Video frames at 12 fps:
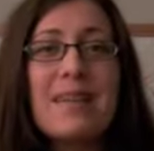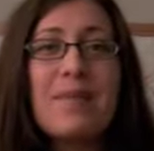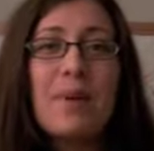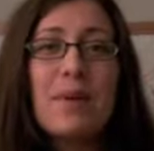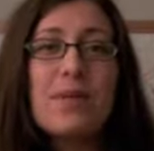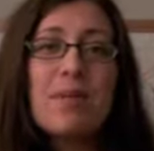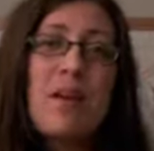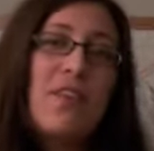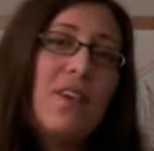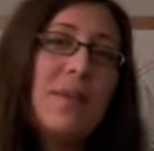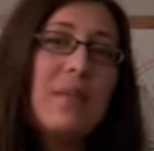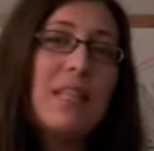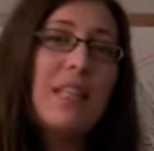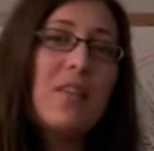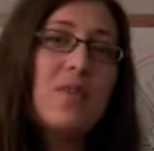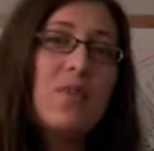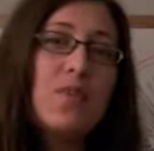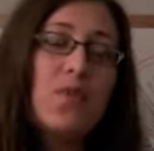And most of my family
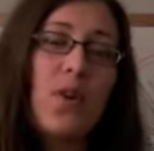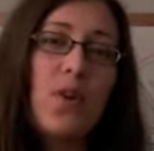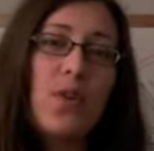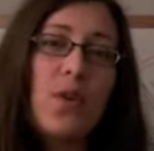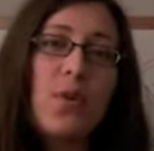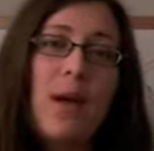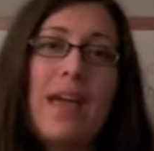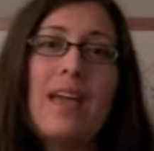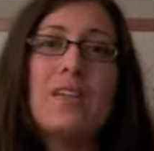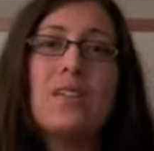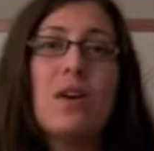lives farther away,